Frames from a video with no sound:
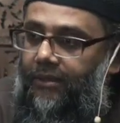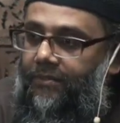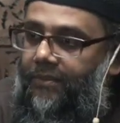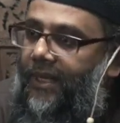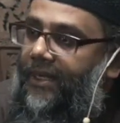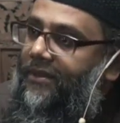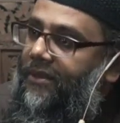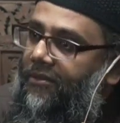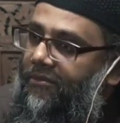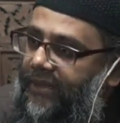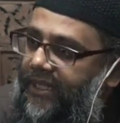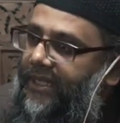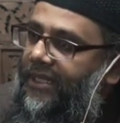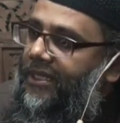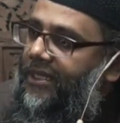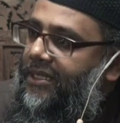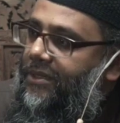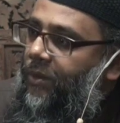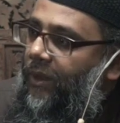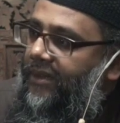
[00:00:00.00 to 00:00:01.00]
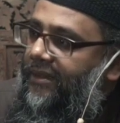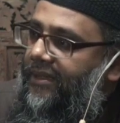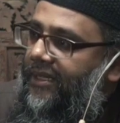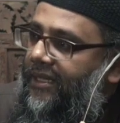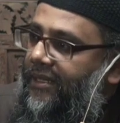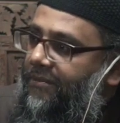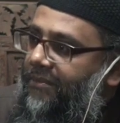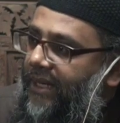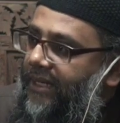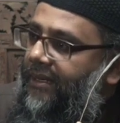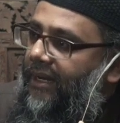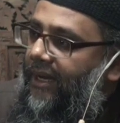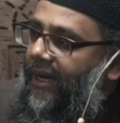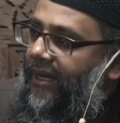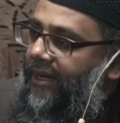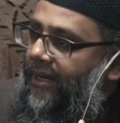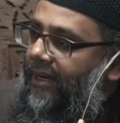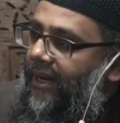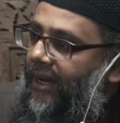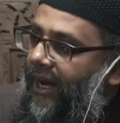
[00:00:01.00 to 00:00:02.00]
But reading is one thing, but
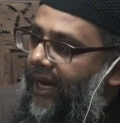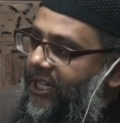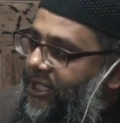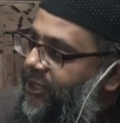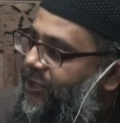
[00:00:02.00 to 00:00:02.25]
I